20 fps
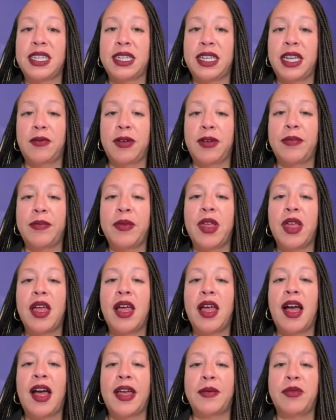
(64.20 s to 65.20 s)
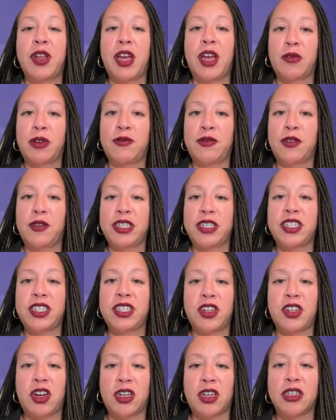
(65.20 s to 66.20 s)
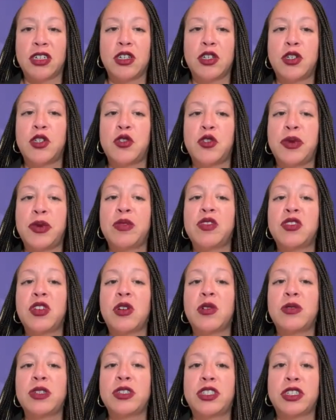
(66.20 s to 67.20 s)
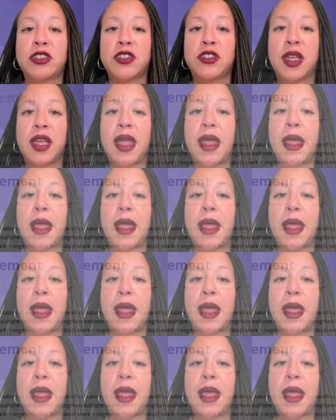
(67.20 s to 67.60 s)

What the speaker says: NAREB, I am not referring to NAR, whose members are realtors,